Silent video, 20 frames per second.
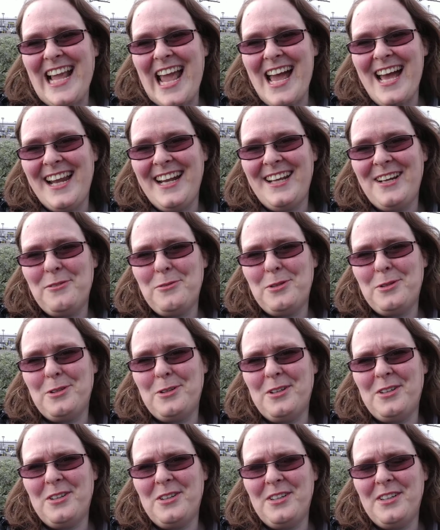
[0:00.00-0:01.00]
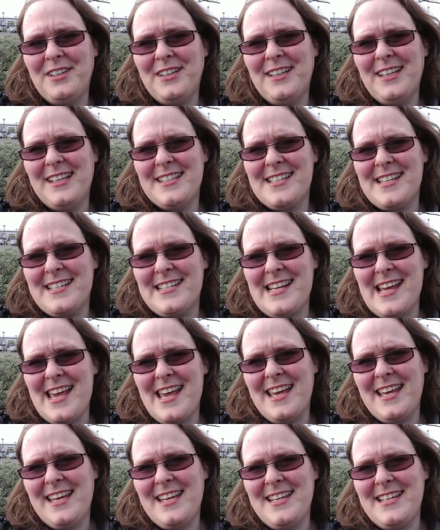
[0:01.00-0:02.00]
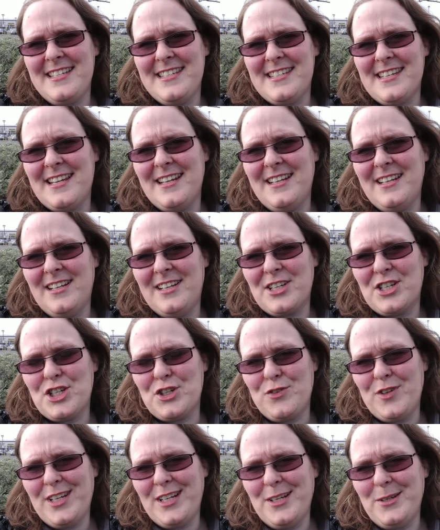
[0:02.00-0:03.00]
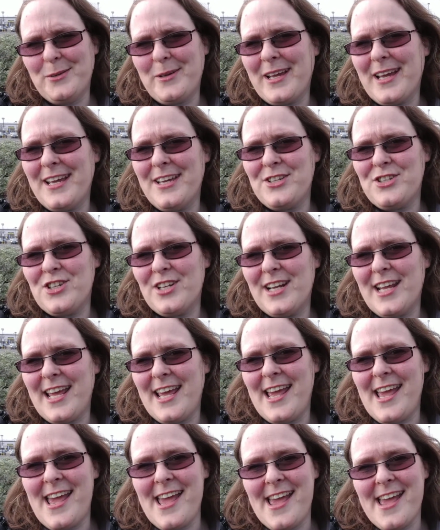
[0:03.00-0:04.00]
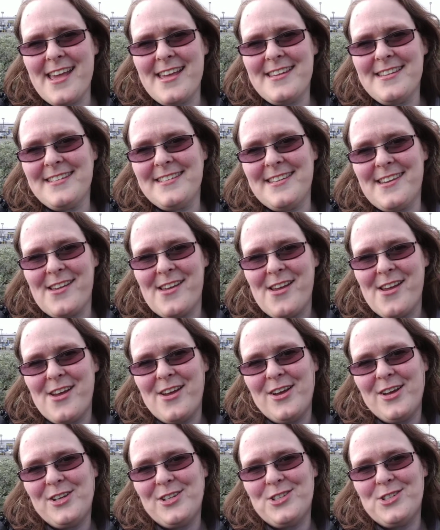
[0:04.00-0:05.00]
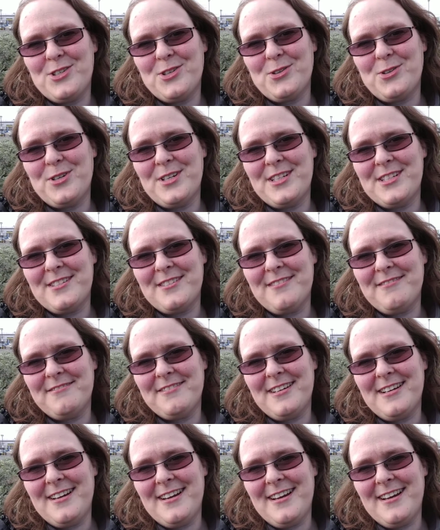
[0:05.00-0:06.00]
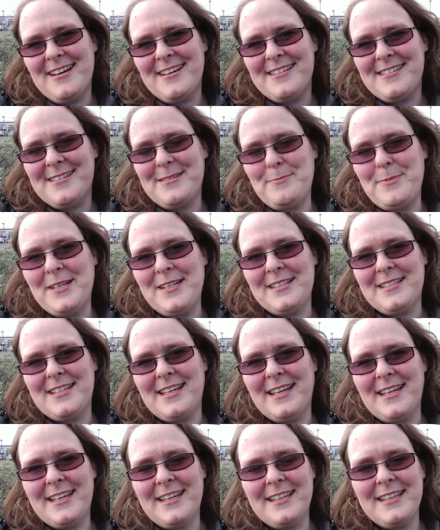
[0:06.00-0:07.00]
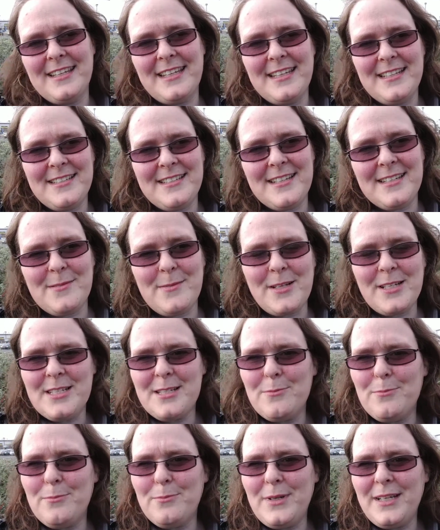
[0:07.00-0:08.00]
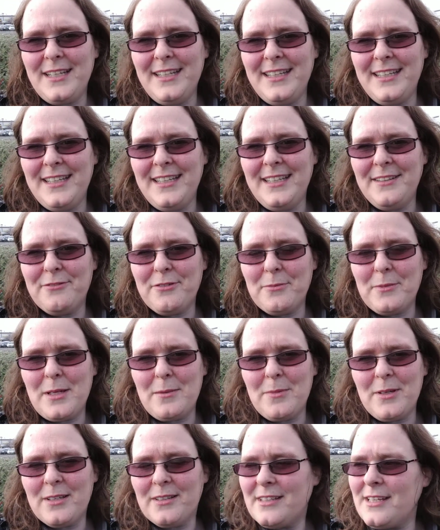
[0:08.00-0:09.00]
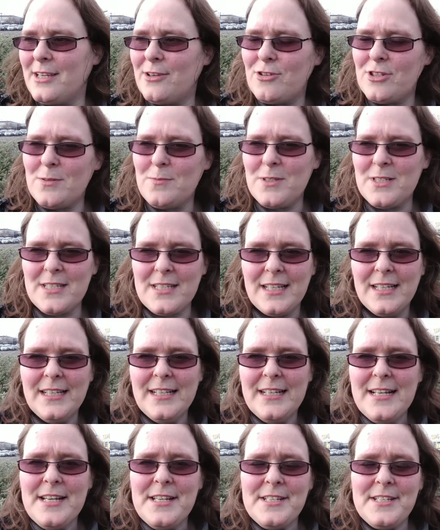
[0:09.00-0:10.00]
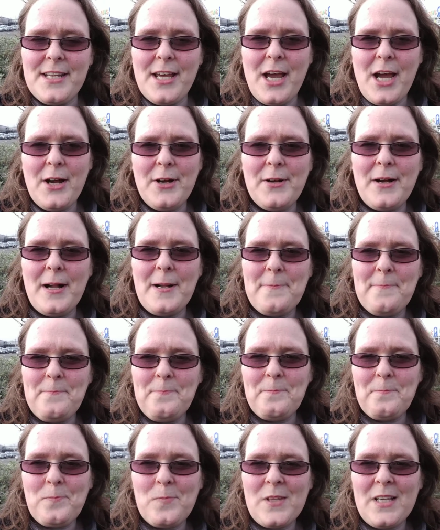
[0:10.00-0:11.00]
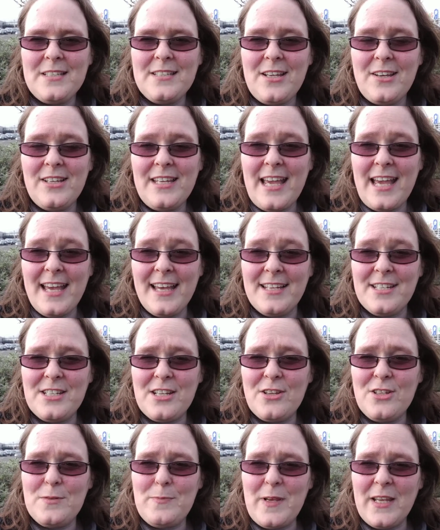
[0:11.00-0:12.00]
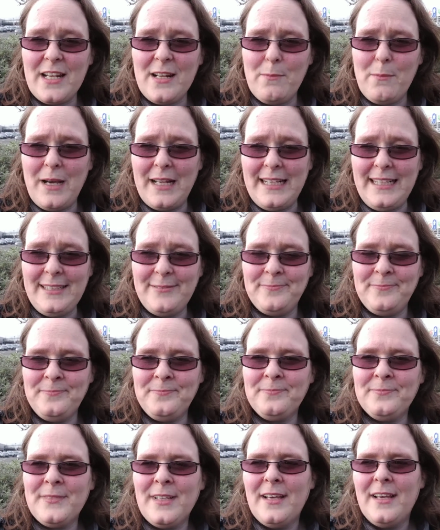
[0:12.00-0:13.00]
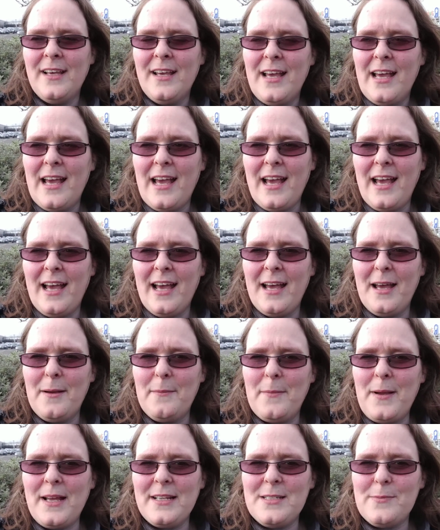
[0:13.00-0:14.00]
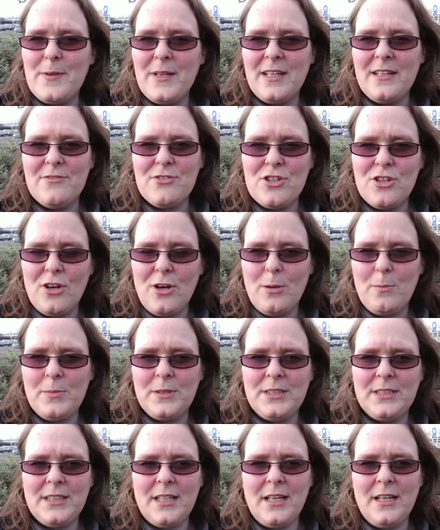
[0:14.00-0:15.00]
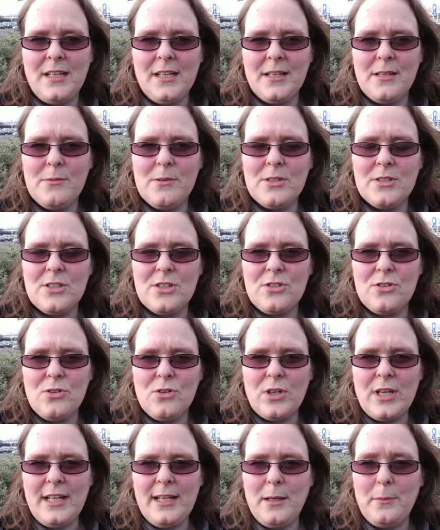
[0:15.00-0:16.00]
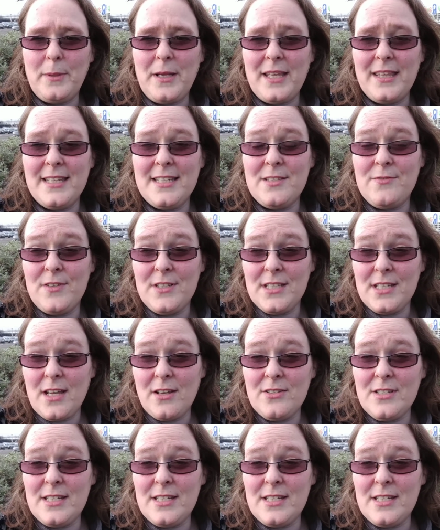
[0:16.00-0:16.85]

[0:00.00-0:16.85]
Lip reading: Hello all! Today's luxury location is Toys R Us. Been taking the kids to spend some money from their birthday and Christmas. So speaking of money, and speaking of shops, I want to talk a little bit in this video.